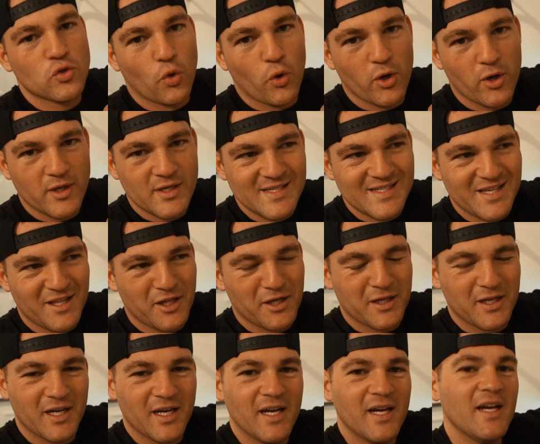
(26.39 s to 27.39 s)
Toyota
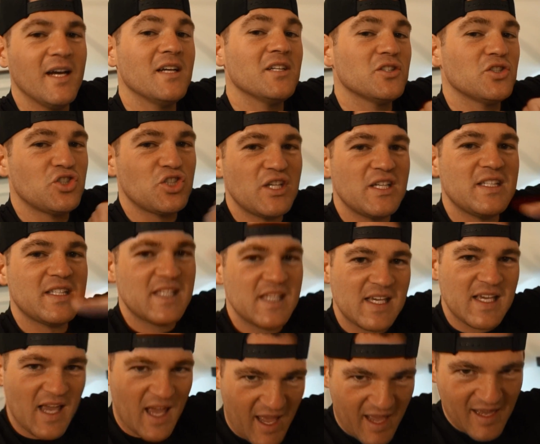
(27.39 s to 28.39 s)
Celica
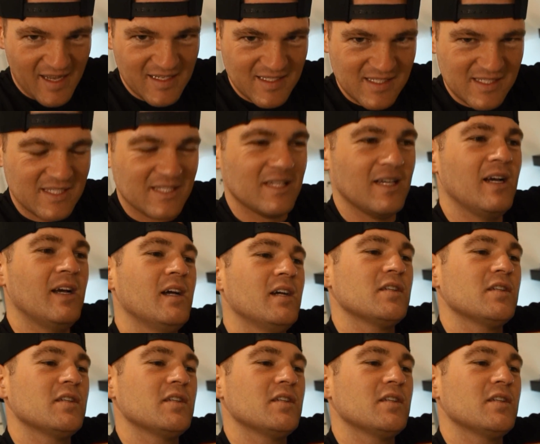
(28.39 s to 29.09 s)
GTS.